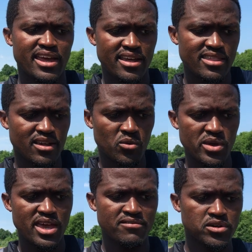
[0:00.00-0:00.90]
And I think
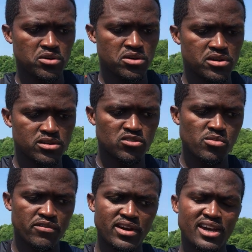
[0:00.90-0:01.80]
we have a good
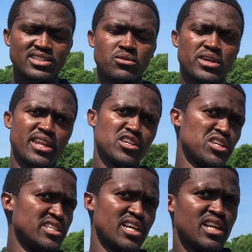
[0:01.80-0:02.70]
group of guys that we can
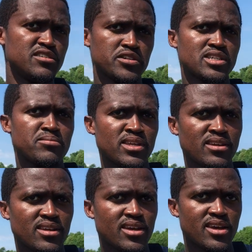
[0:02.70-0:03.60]
actually challenge for something.